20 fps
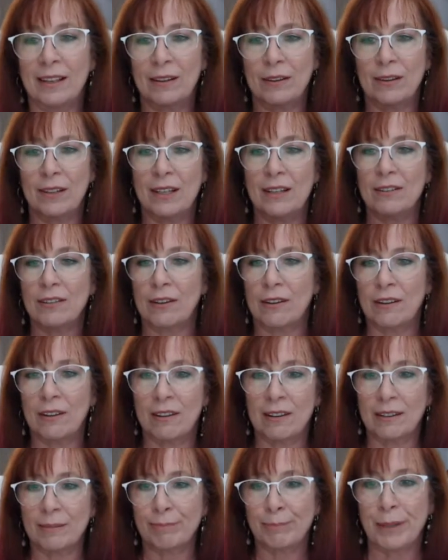these
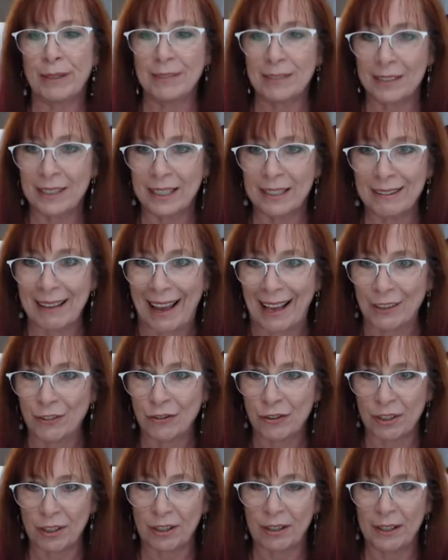are basically
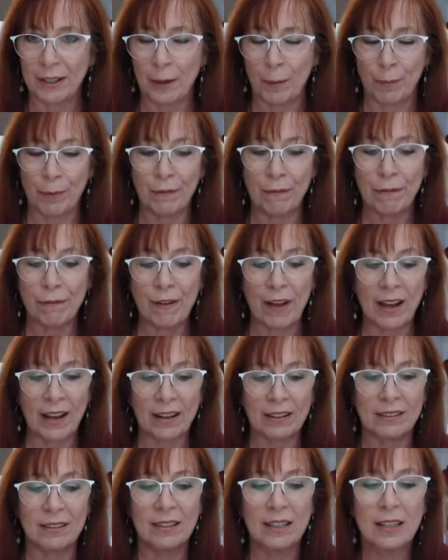attached at our hip. In
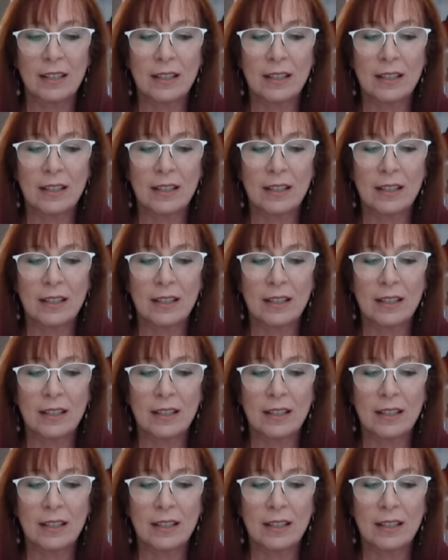fact,